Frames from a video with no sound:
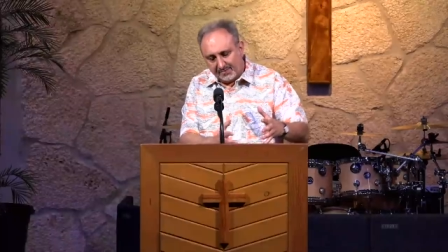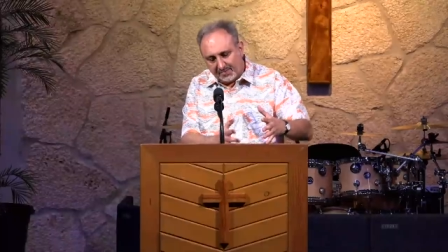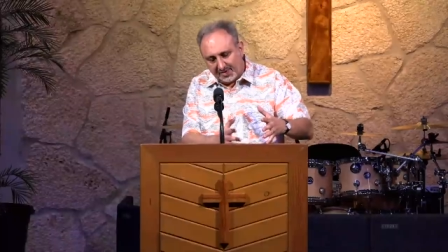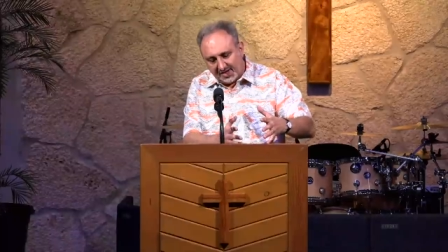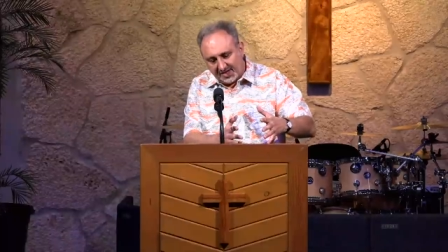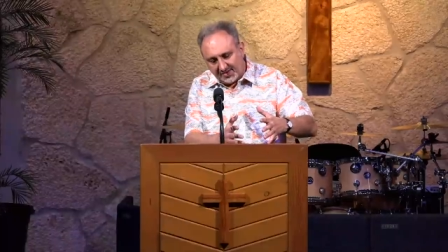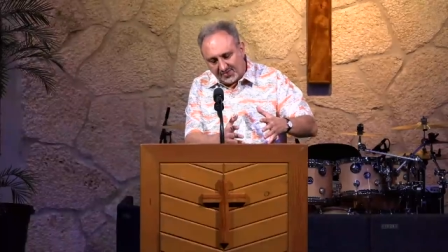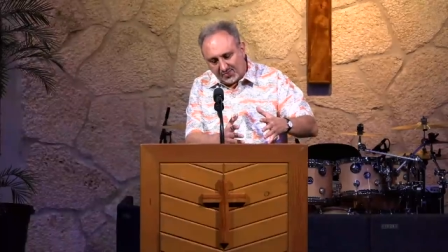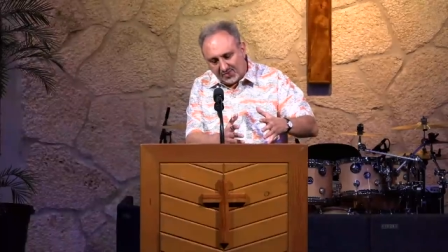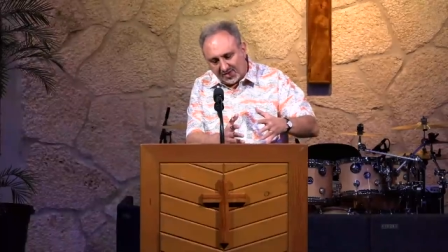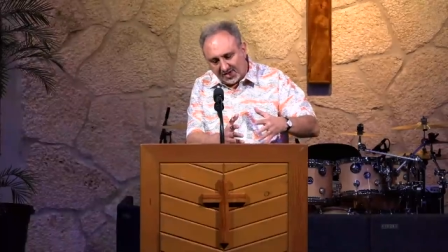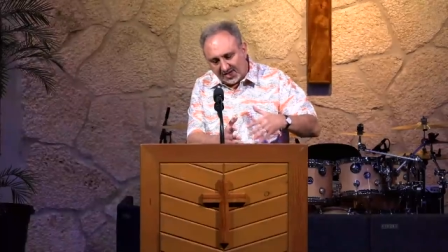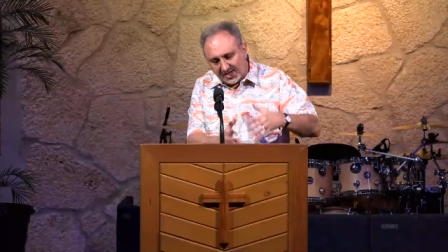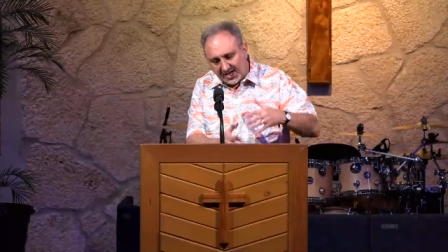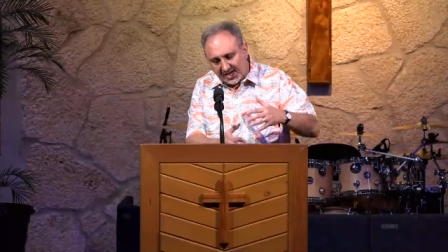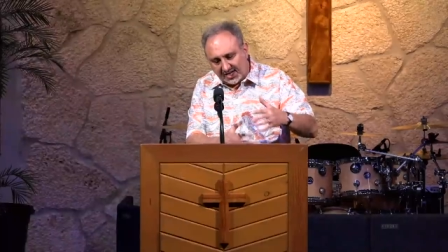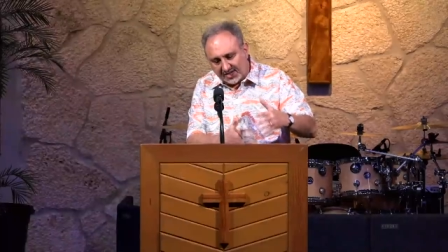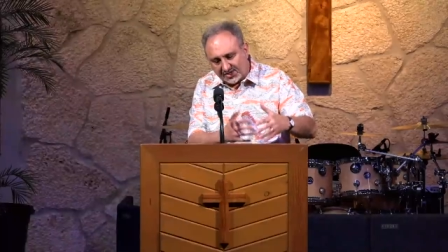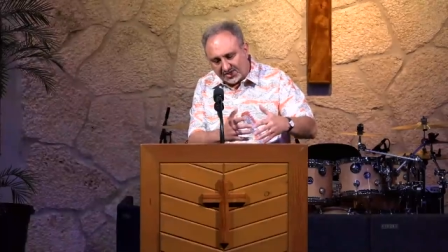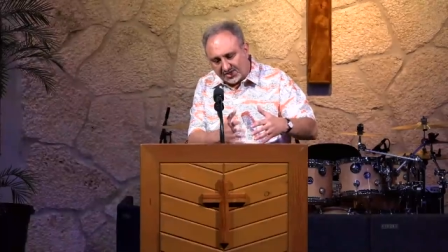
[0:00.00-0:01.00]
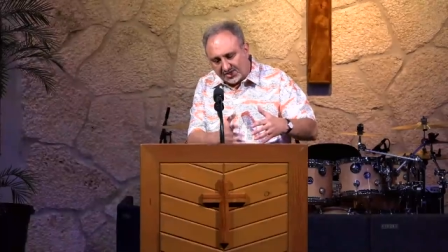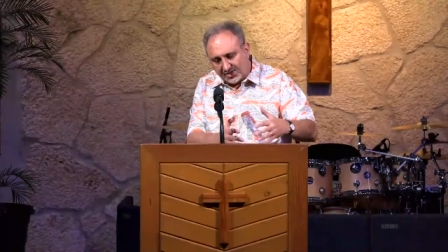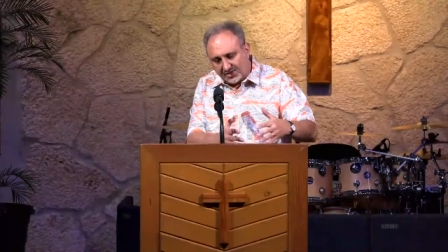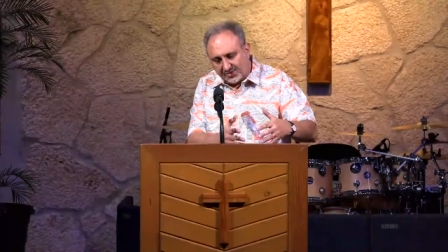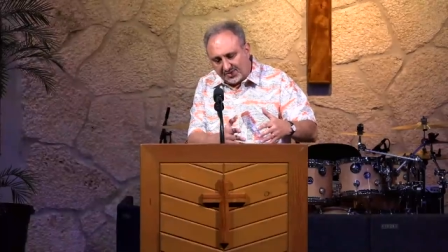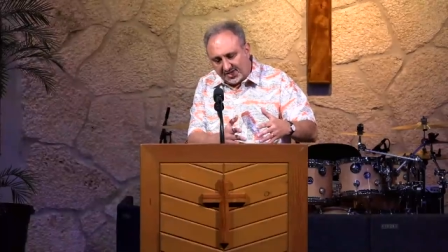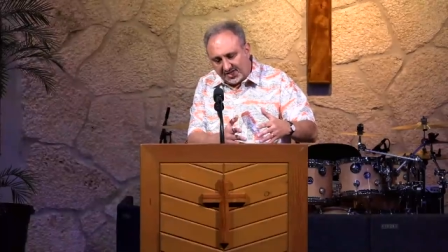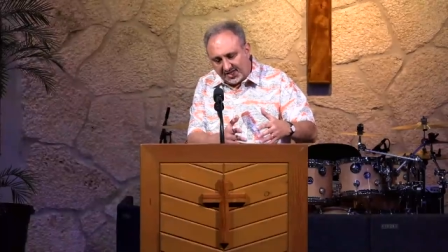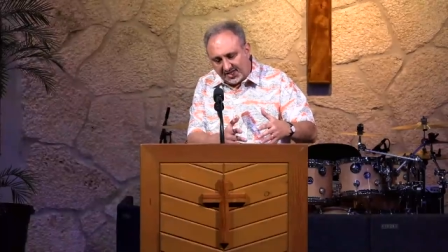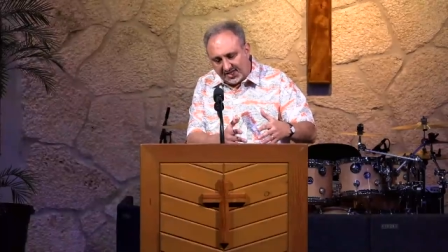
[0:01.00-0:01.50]
But what God's
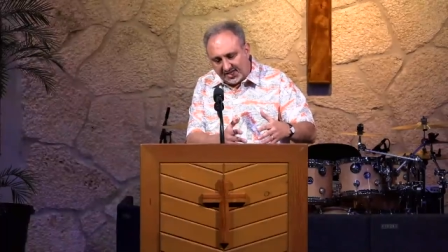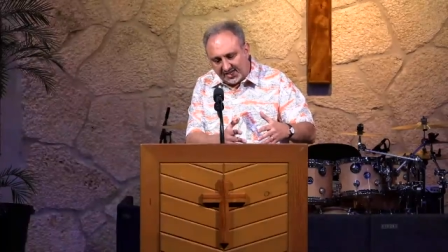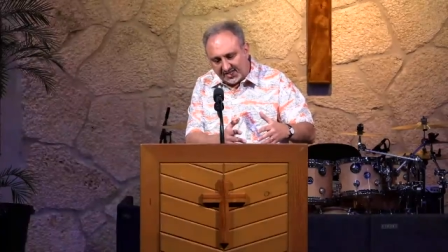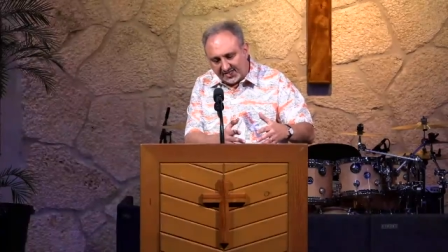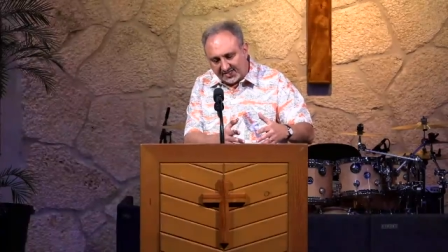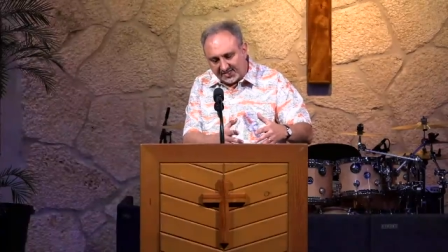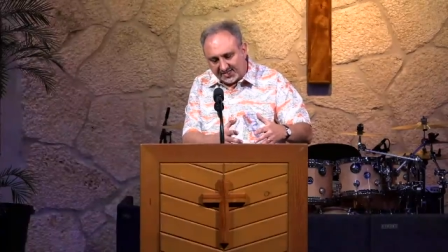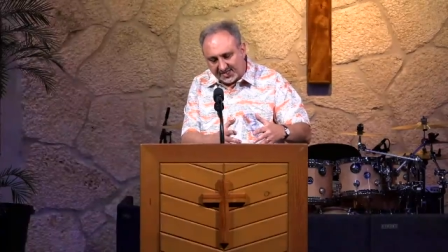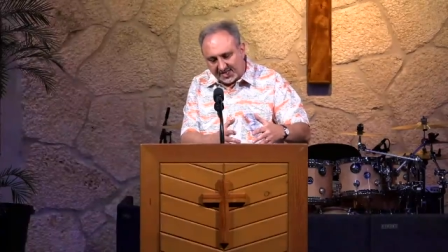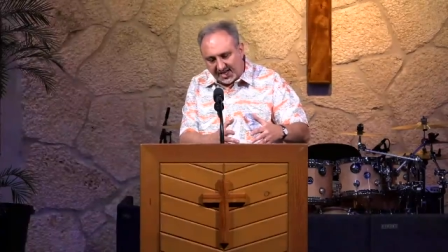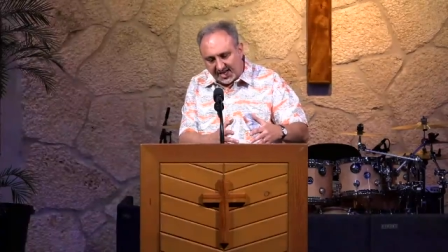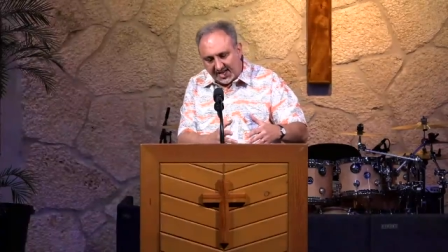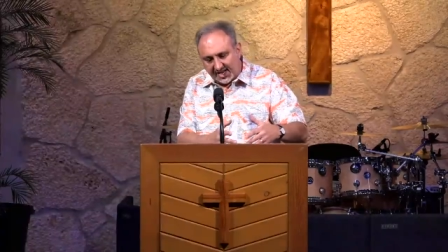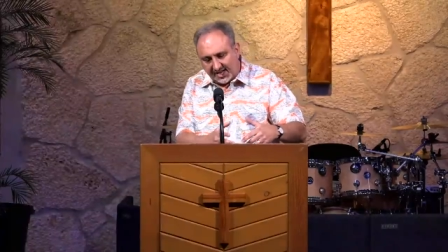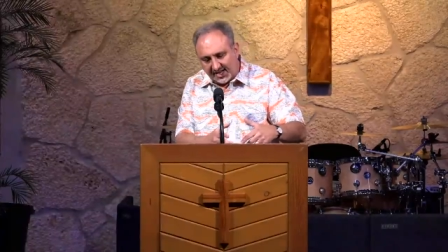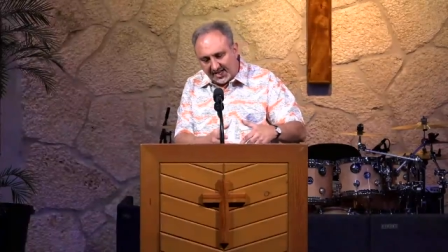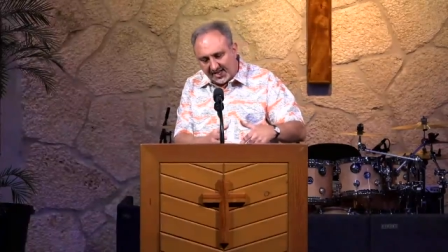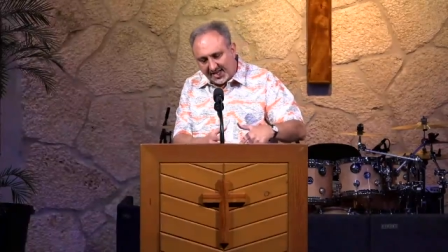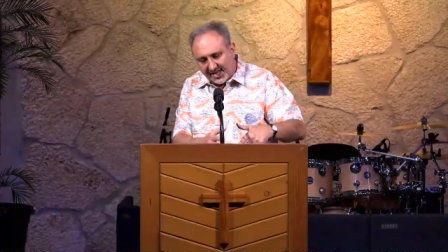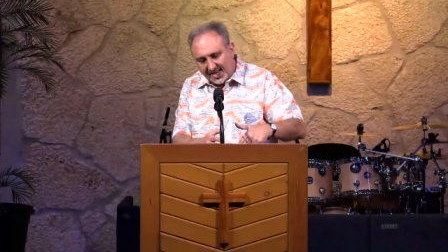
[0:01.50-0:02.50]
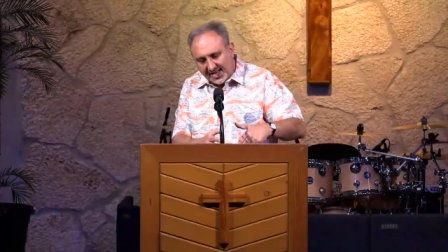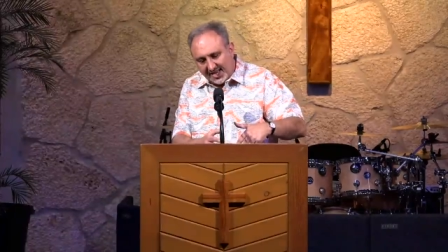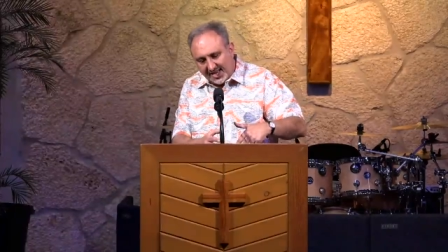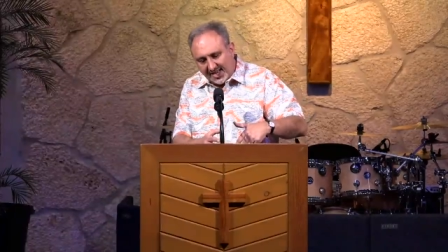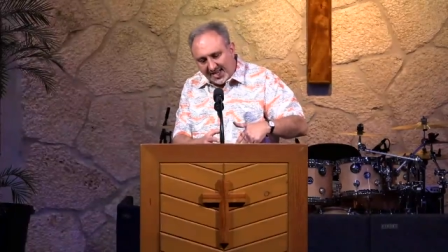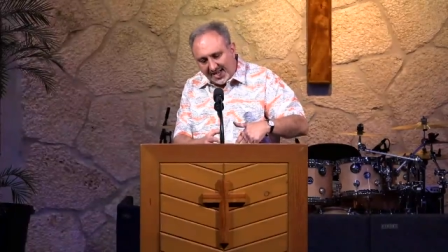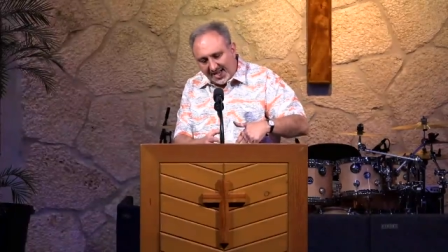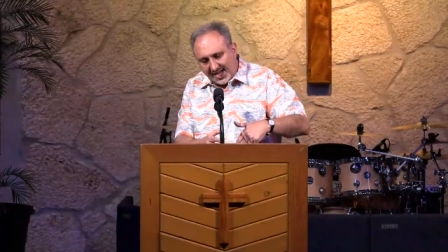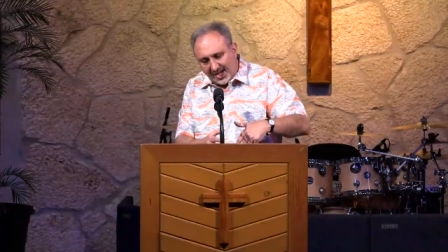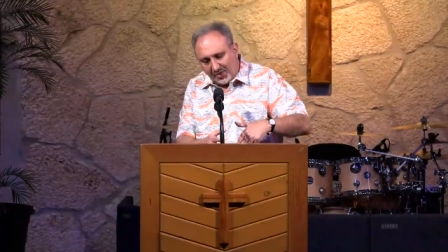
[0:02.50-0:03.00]
doing is saying,
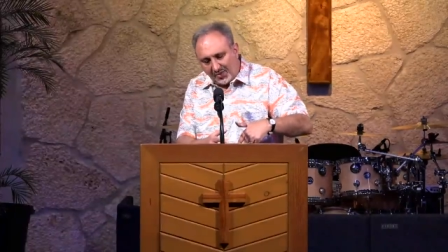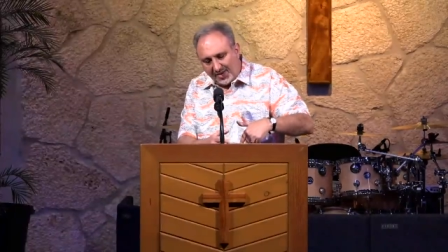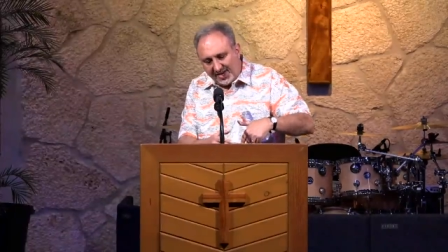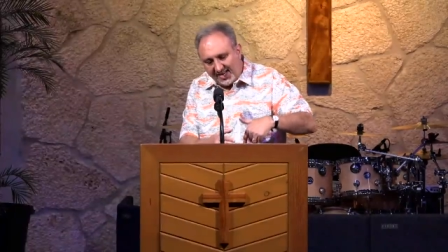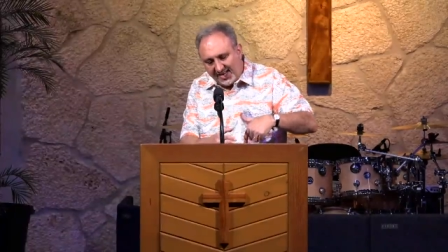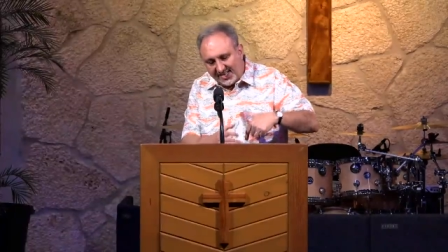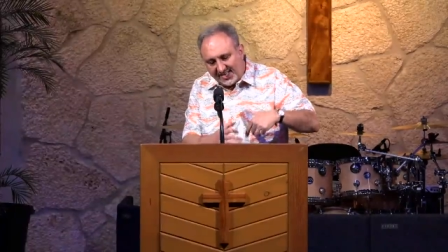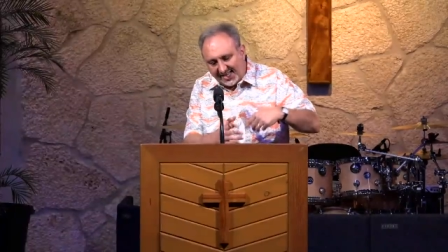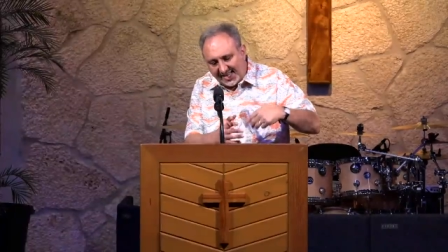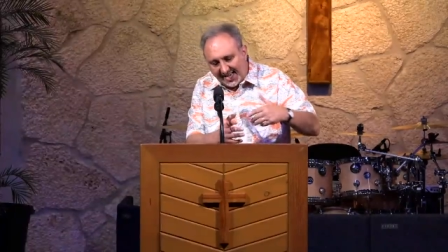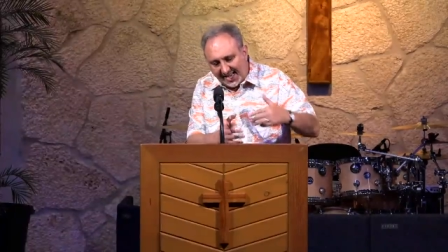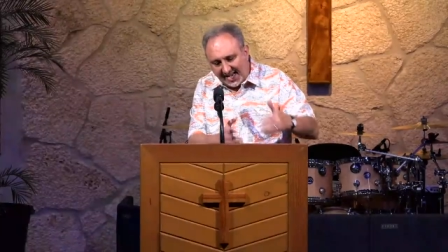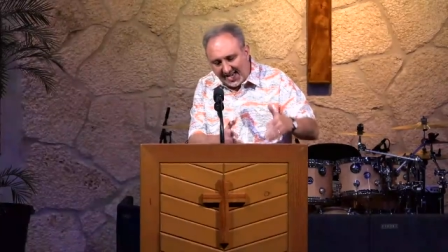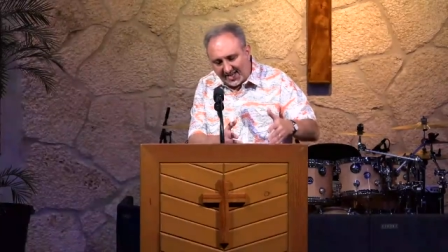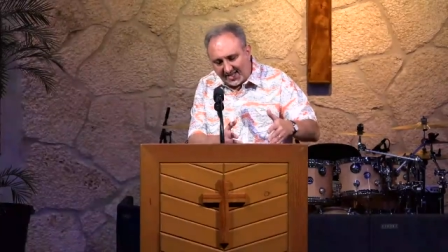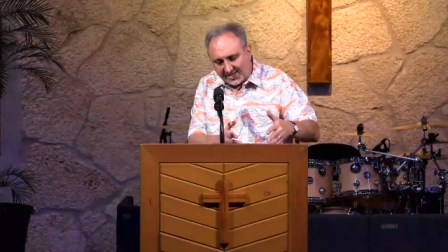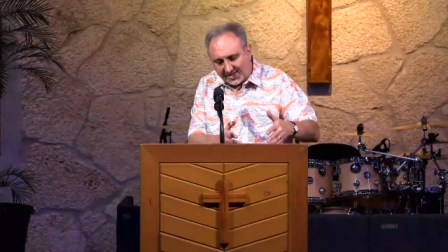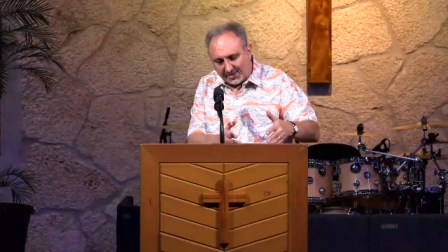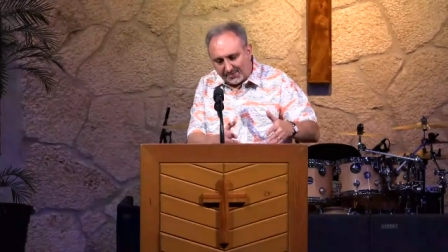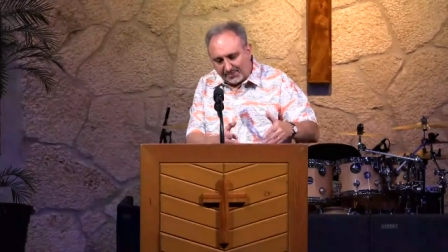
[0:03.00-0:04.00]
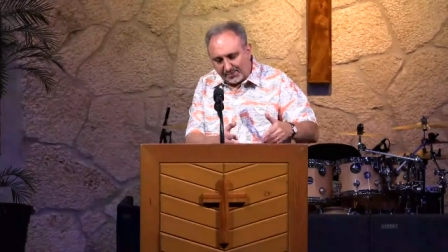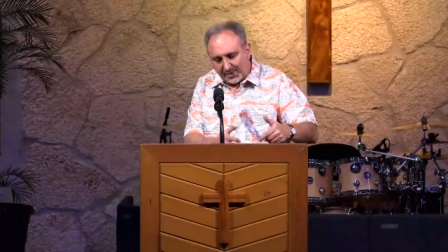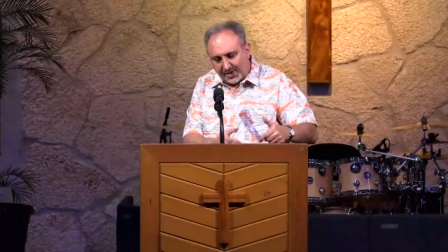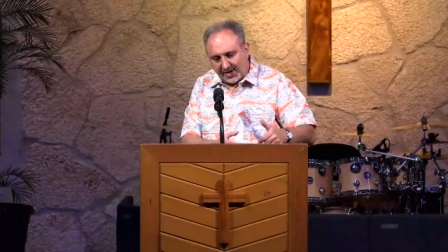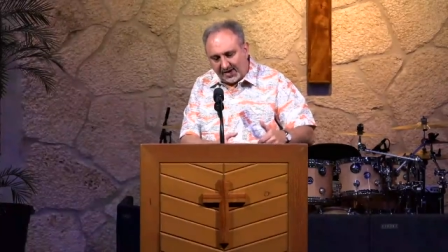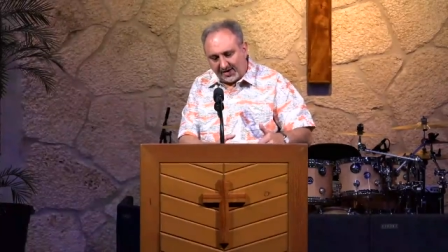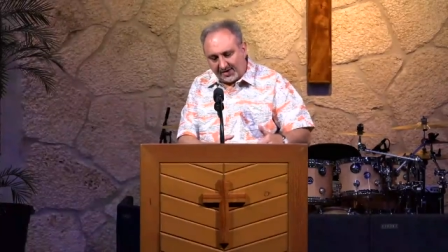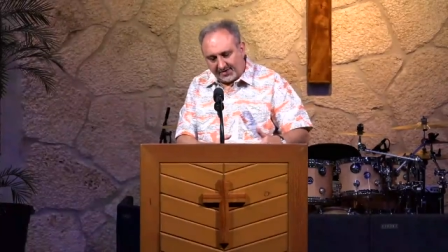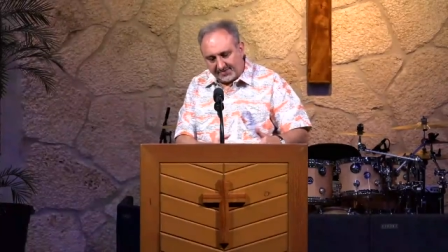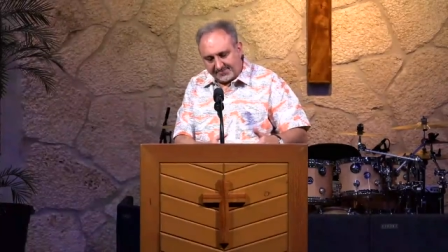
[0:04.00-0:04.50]
uh, we need to edit the
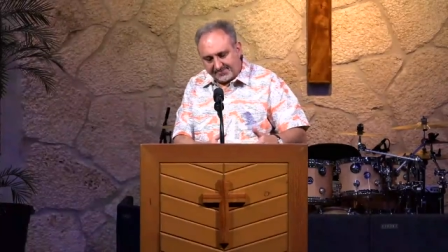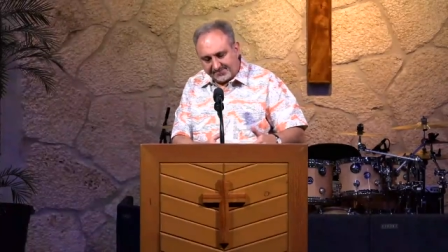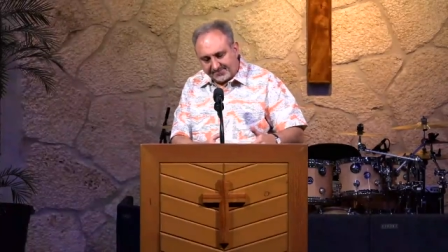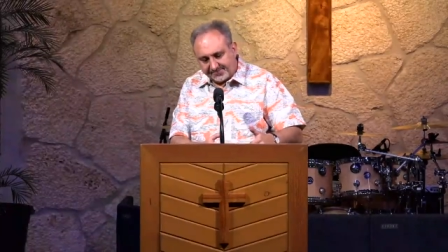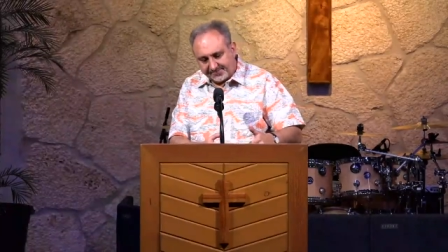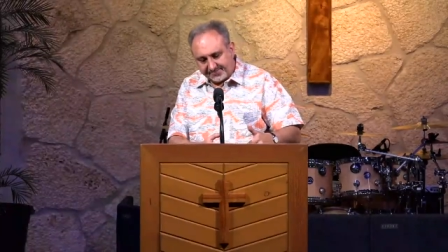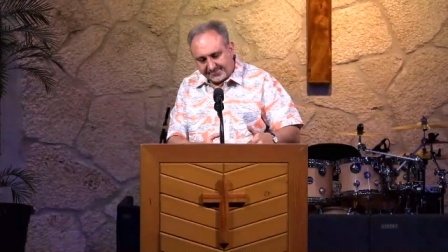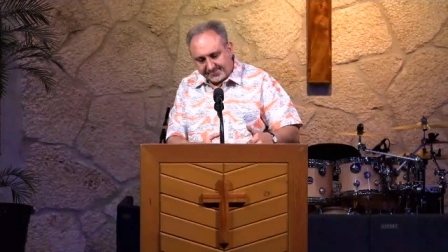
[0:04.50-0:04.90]
prayer.